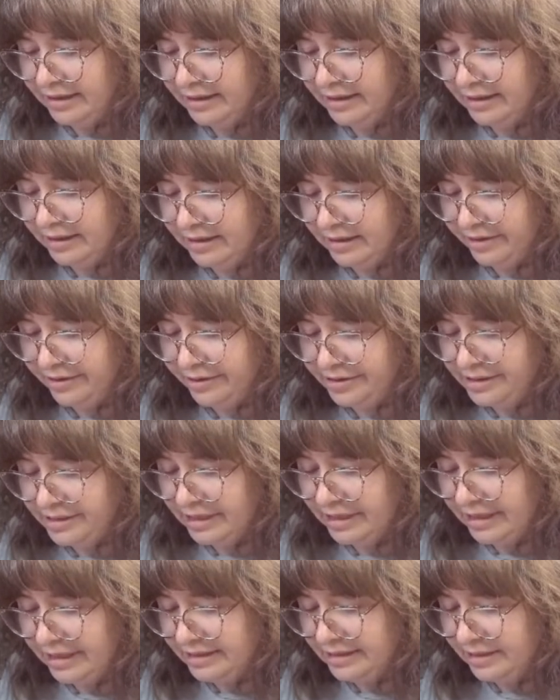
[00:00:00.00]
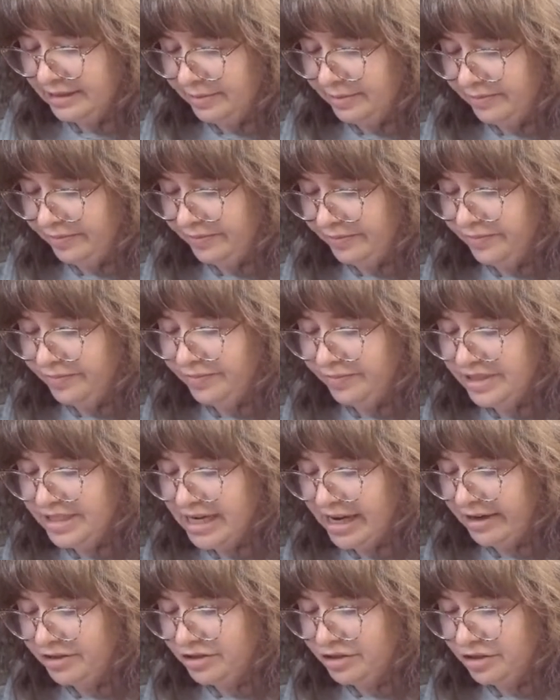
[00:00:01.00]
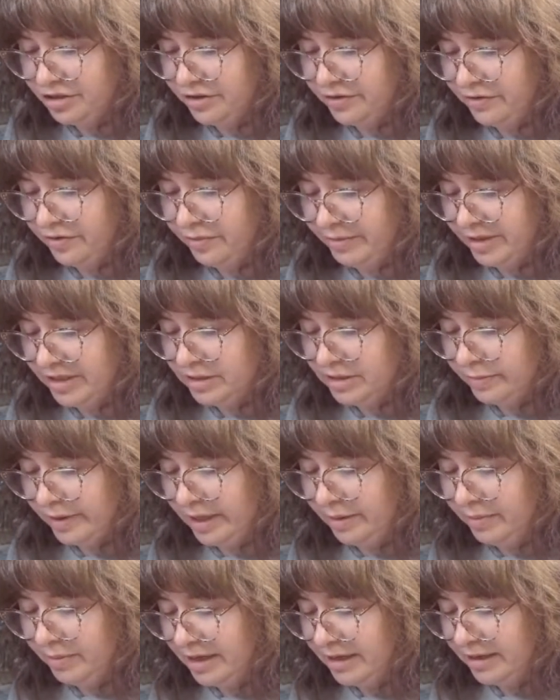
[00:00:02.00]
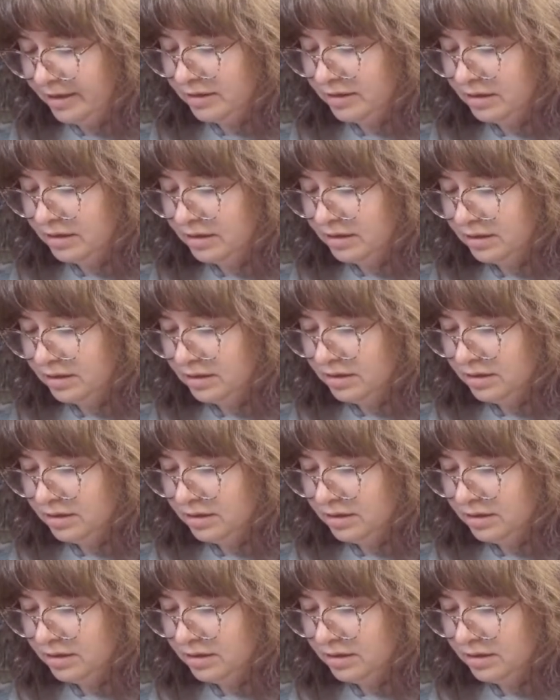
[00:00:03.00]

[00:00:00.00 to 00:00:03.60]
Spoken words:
that there's like some texture from the spray bottle.